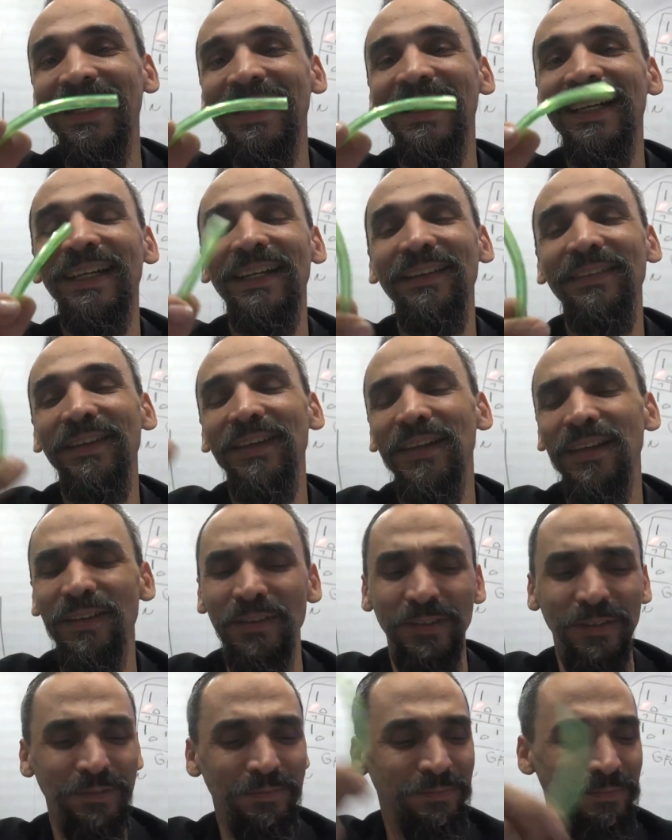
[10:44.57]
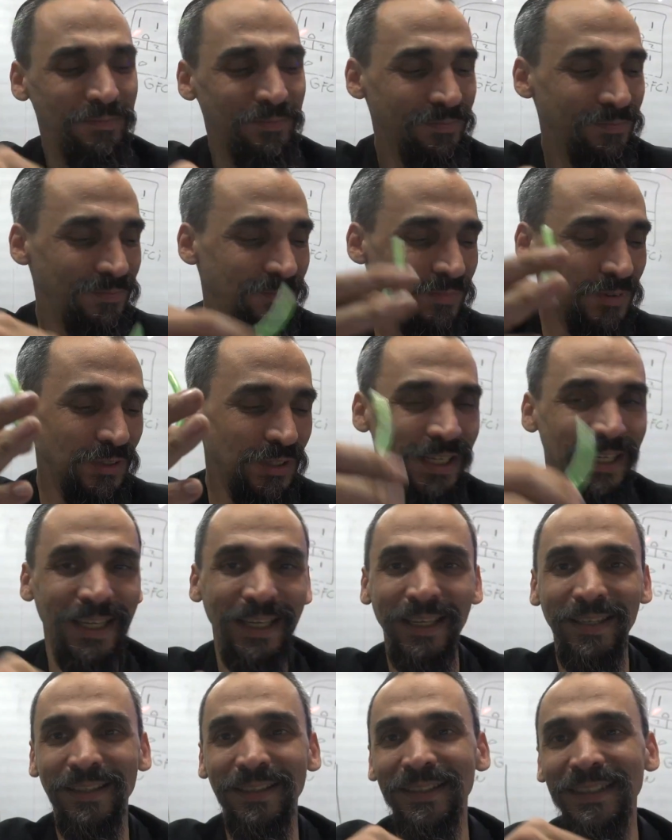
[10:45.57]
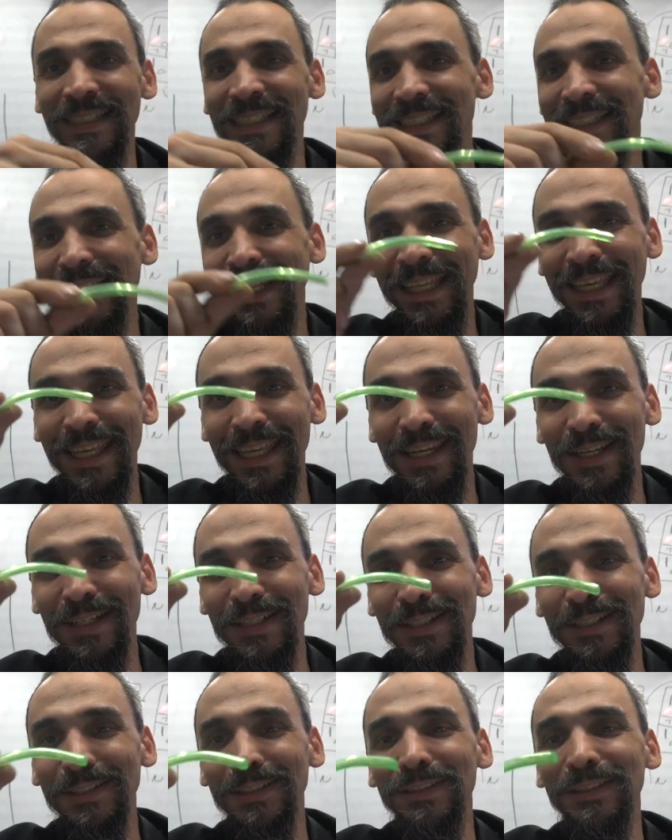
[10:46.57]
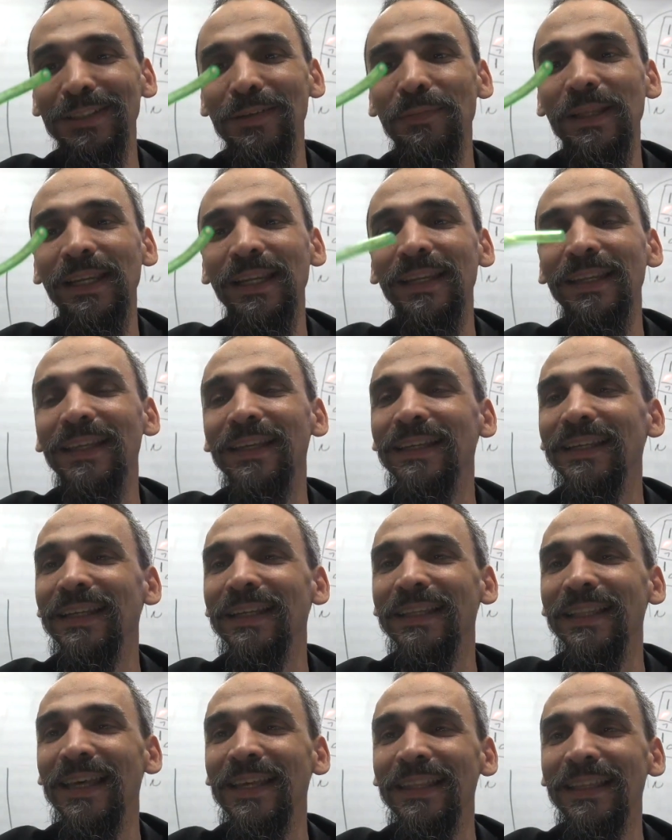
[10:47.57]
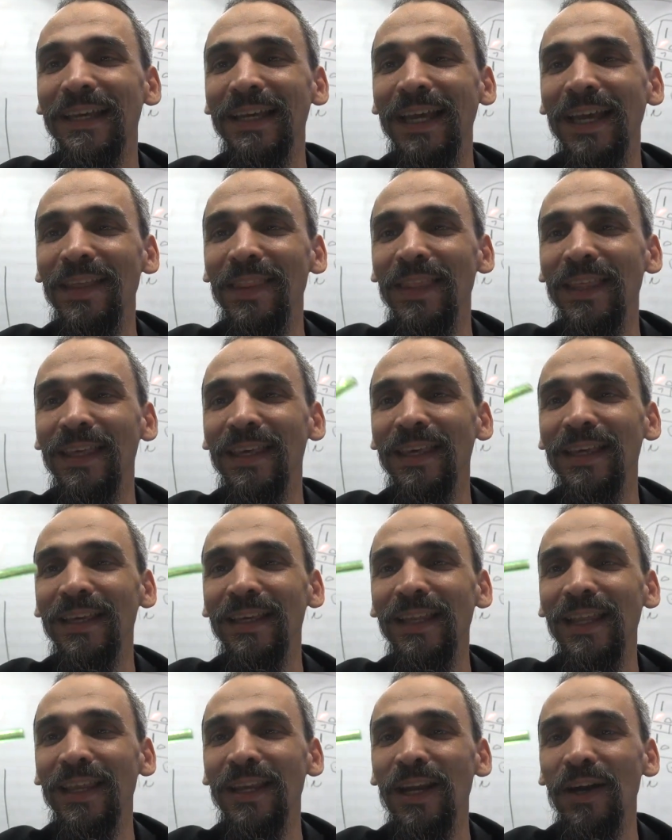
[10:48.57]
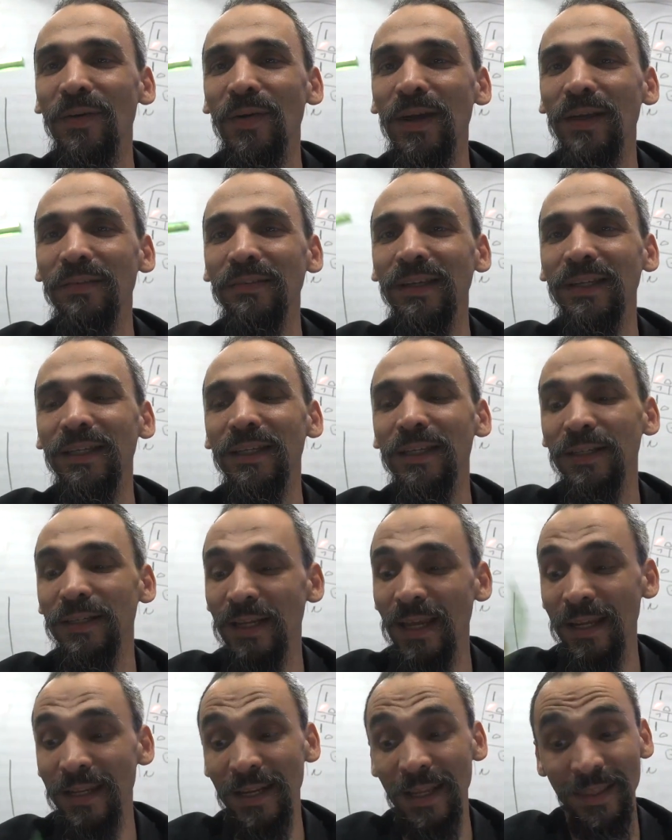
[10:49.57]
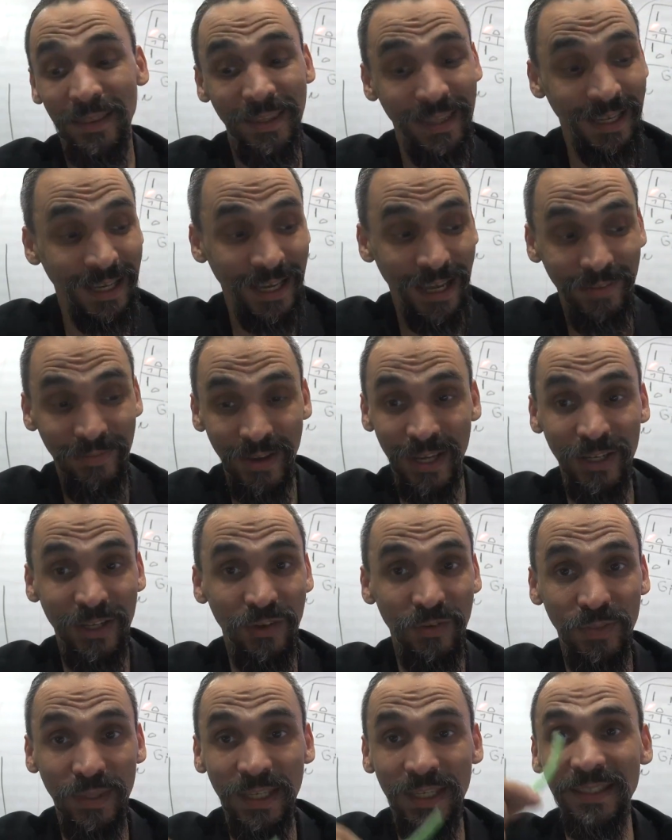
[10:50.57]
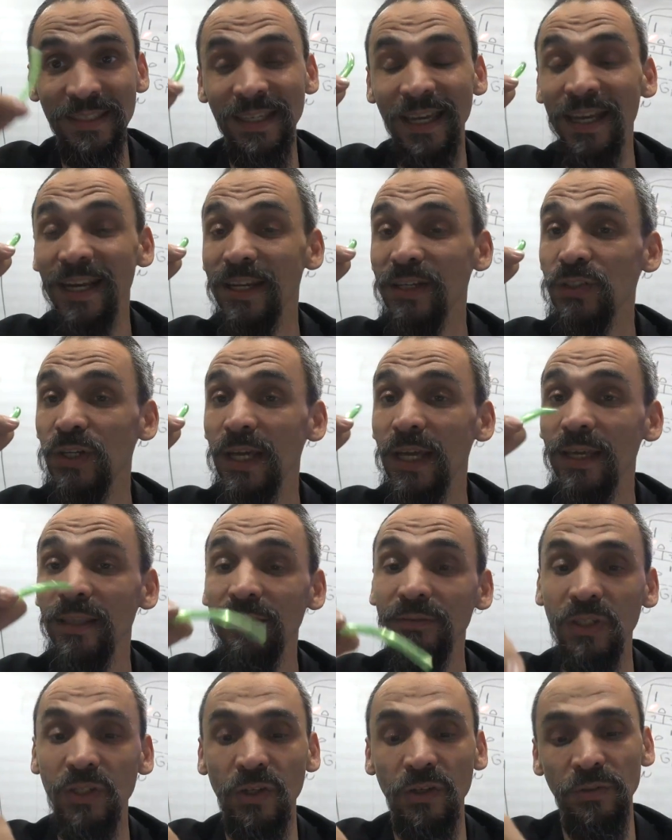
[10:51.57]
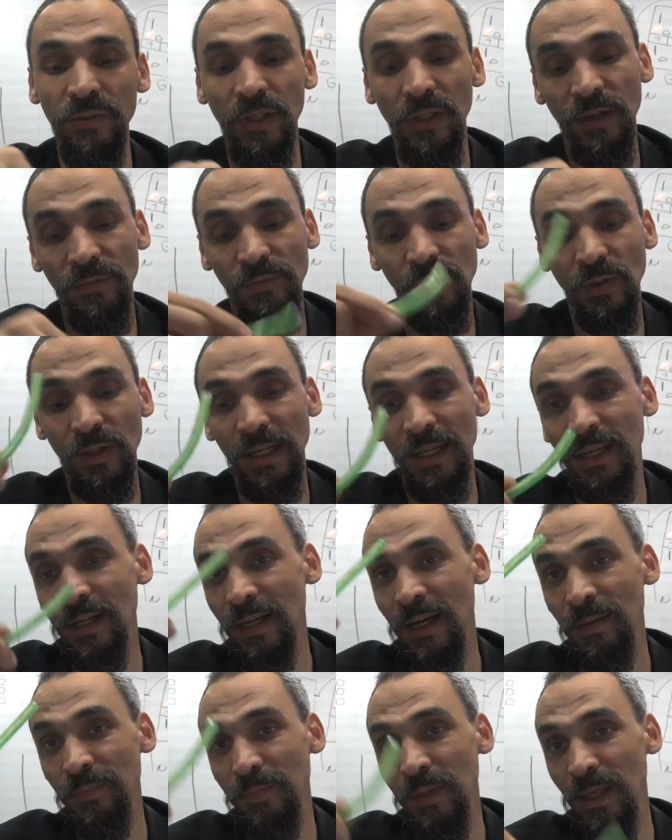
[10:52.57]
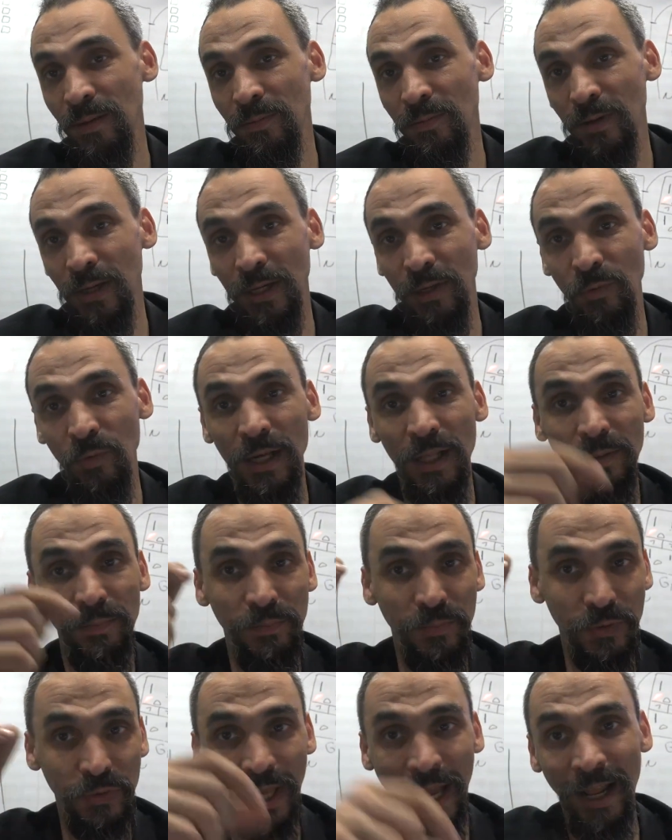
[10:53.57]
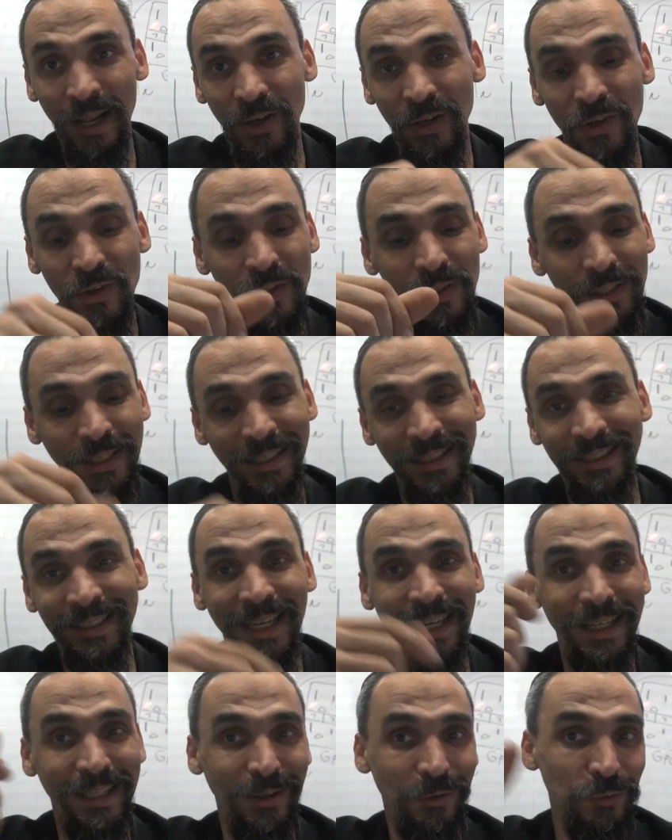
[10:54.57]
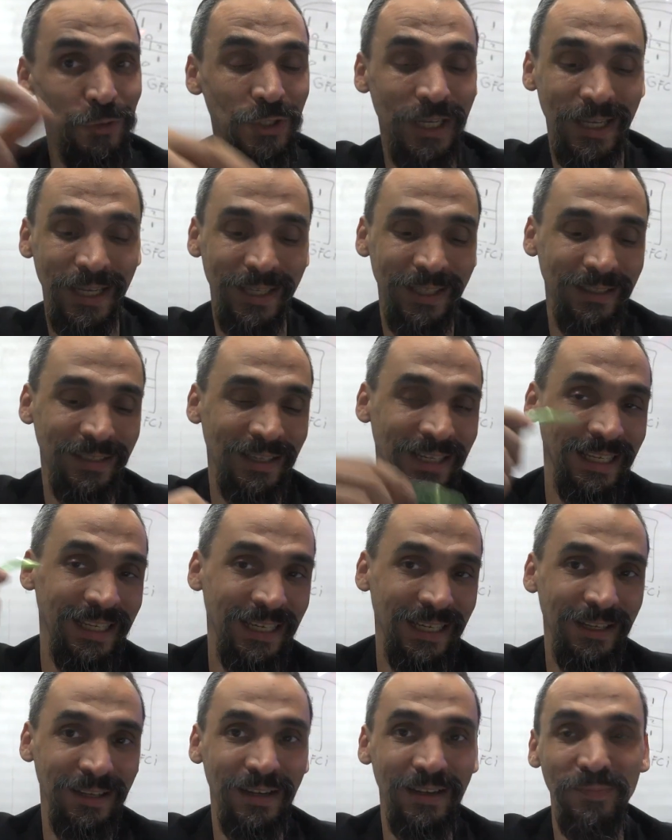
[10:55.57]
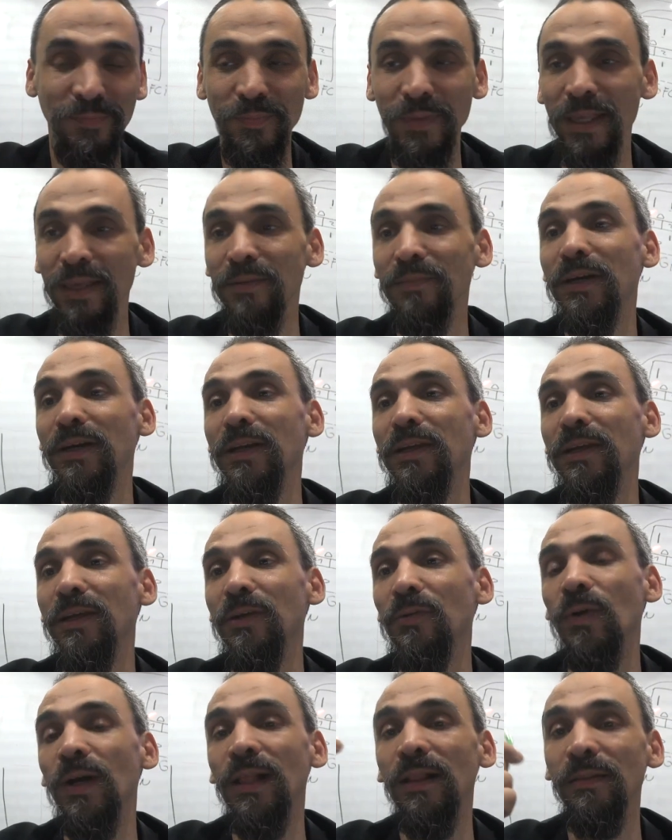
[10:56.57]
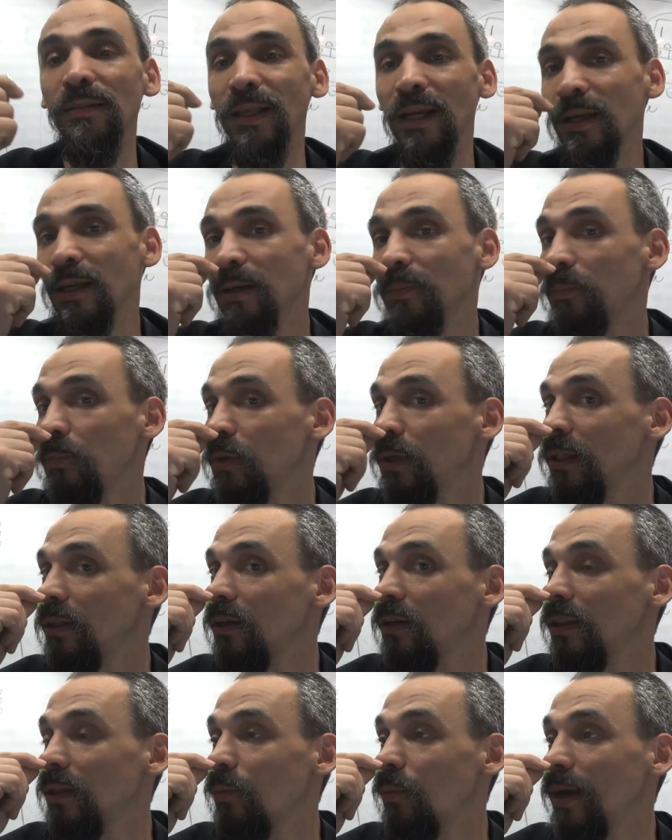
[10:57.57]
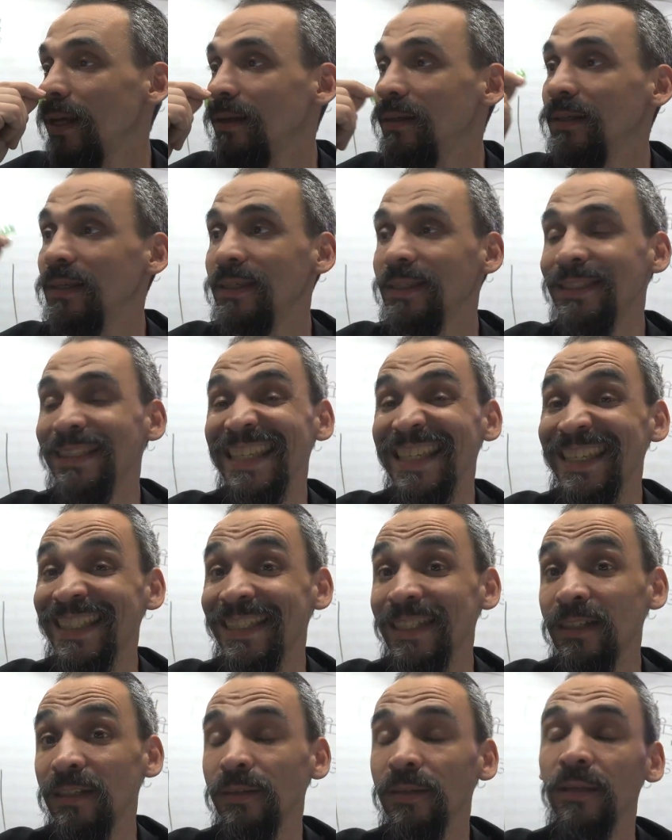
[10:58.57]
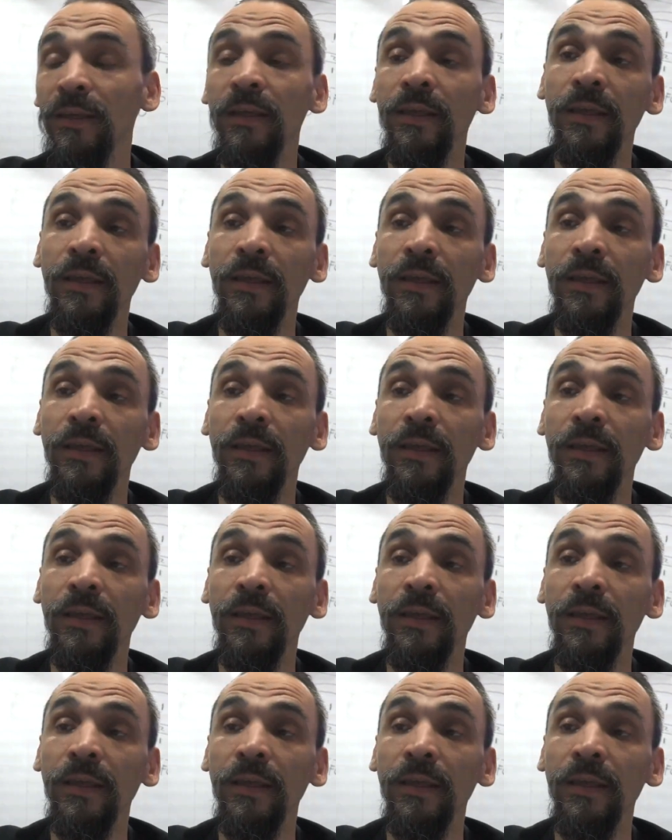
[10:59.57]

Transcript: I think for a diesel heater or something like that I had laying around, and I didn't have any of these. And I tried, you know, you have to clean it up very well, put alcohol inside, outside, clean it up very well. I put it all the way, it's easier.